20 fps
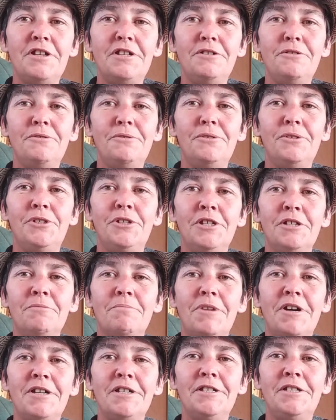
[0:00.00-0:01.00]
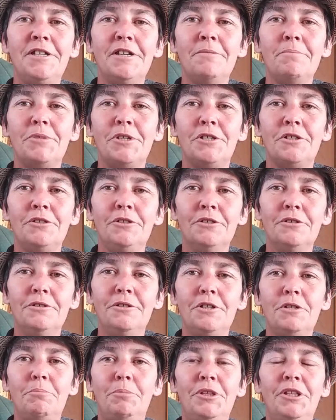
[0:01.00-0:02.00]
used in my attempts to
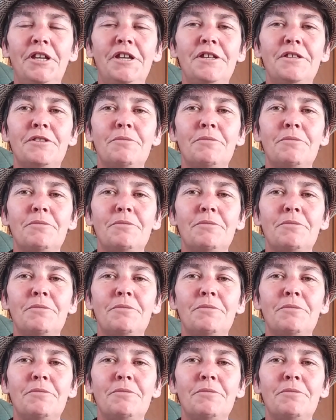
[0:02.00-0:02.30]
learn to play